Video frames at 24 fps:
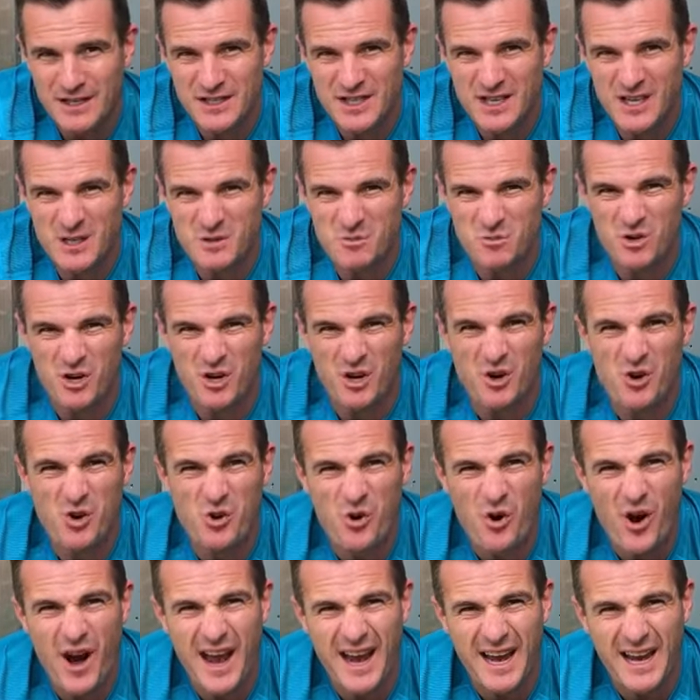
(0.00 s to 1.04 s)
she doesn't want to
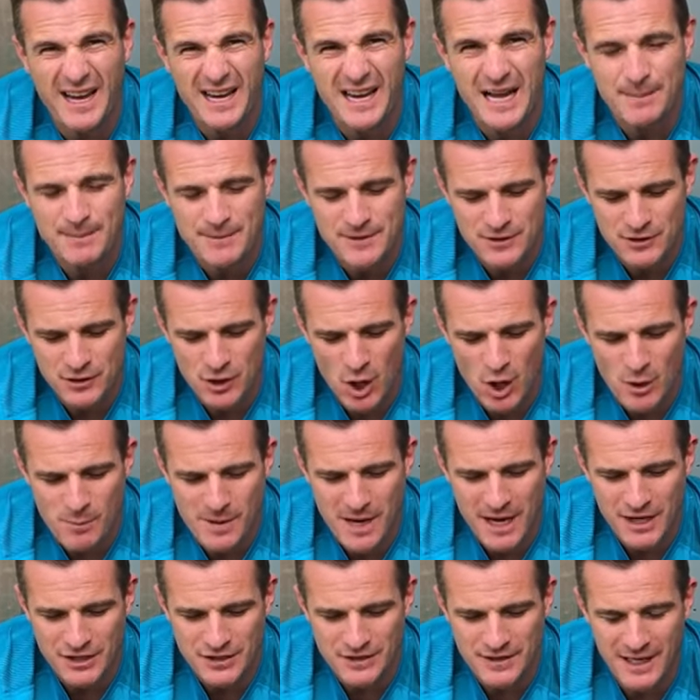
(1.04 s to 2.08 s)
crank it up so
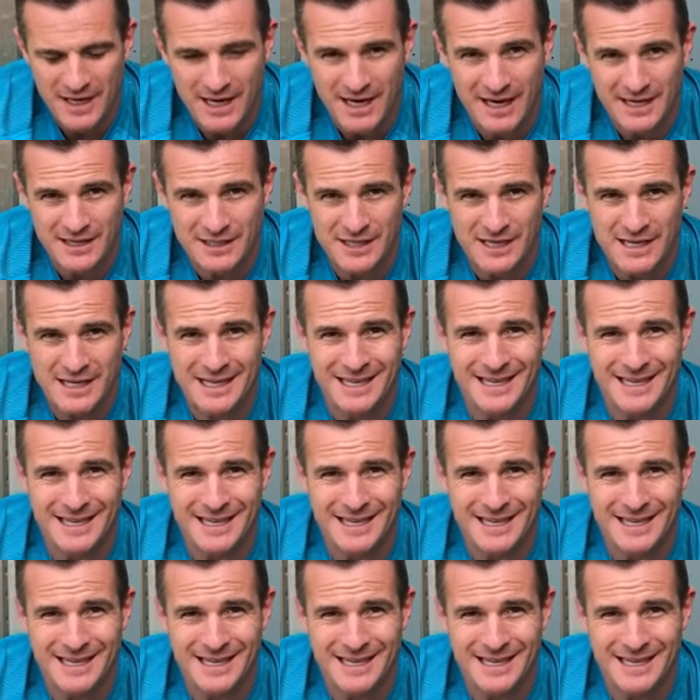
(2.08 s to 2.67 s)
much that it actually